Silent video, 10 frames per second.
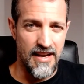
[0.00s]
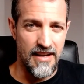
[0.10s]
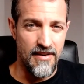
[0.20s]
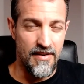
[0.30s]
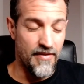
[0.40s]

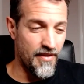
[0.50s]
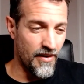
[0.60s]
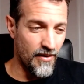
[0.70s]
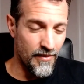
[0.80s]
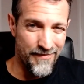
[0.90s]
And
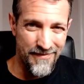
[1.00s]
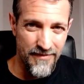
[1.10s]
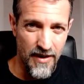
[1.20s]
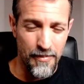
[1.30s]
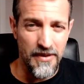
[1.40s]
their
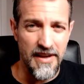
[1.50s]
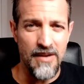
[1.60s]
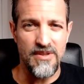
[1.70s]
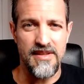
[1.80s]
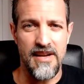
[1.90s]
complaint
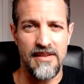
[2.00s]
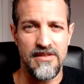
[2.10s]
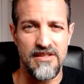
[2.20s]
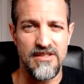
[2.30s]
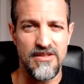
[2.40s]
was that
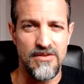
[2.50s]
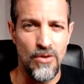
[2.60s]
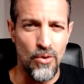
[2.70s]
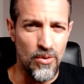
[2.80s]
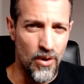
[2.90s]
this
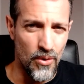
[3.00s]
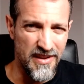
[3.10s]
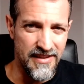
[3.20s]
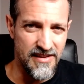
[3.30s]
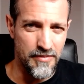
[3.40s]
tool
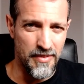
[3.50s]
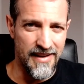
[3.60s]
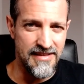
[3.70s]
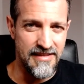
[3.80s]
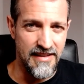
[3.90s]
only
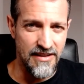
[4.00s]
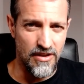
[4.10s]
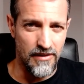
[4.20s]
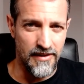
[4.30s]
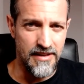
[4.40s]
displays
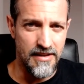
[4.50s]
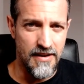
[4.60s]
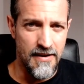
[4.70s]
digitally